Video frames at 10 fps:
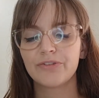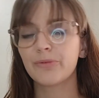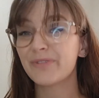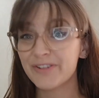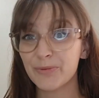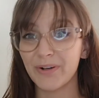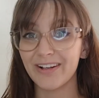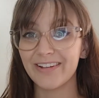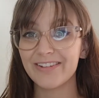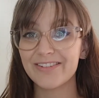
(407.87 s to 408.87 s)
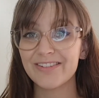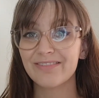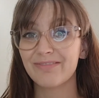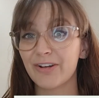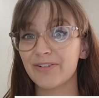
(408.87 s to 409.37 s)
So risk-wise,
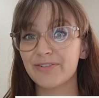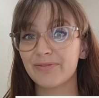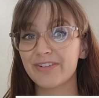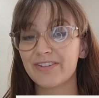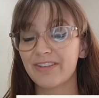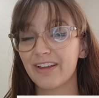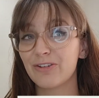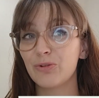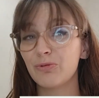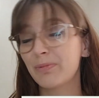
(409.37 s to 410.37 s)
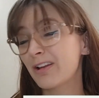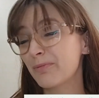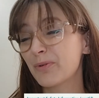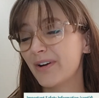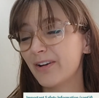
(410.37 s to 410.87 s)
there is a risk that you will
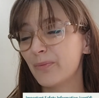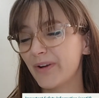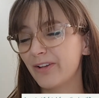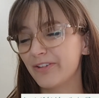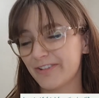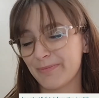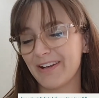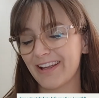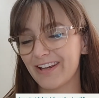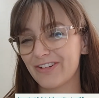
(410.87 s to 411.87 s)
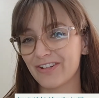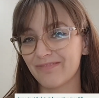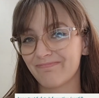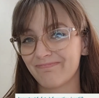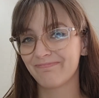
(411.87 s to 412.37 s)
become quite unwell on this
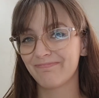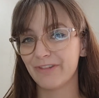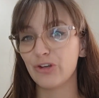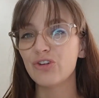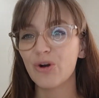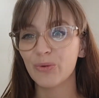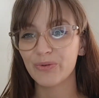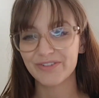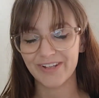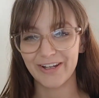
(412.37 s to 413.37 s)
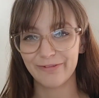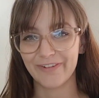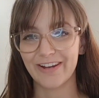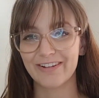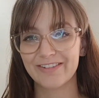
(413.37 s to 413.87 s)
medication. The known side
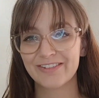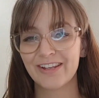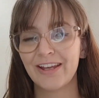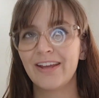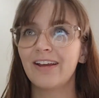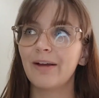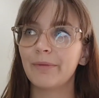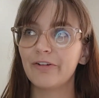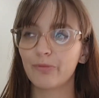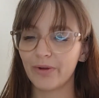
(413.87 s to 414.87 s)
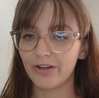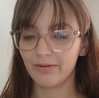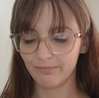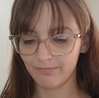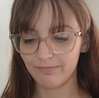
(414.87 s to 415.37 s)
effects, I
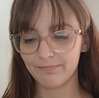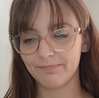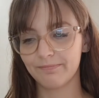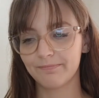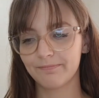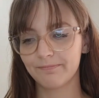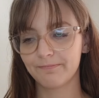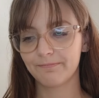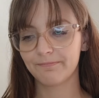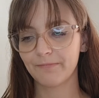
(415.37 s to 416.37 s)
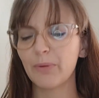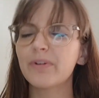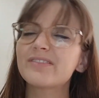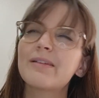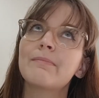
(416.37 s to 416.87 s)
don't
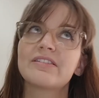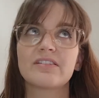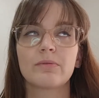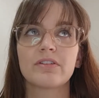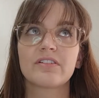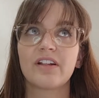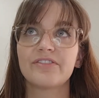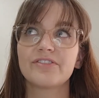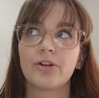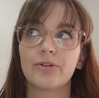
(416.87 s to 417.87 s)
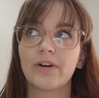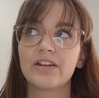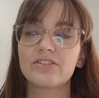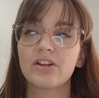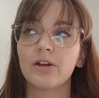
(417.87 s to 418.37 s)
want to say messing with, because that's not the
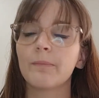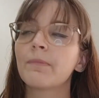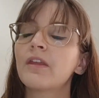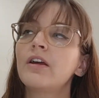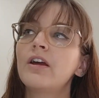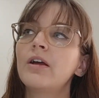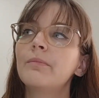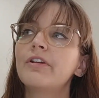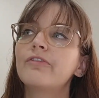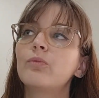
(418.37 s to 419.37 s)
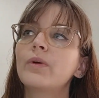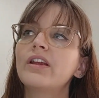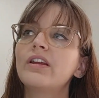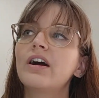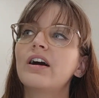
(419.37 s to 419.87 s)
right term, but if
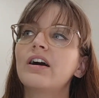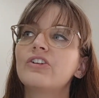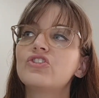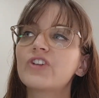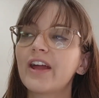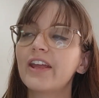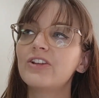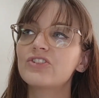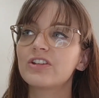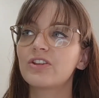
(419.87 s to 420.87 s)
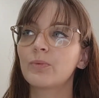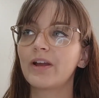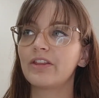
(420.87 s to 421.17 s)
we are changing the